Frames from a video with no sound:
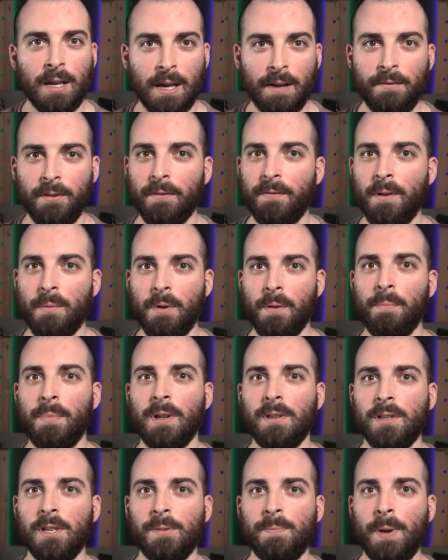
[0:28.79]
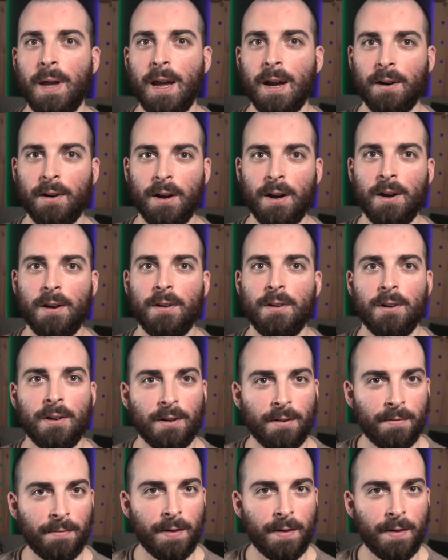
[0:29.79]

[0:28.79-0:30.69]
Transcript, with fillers: If you're from a business background or a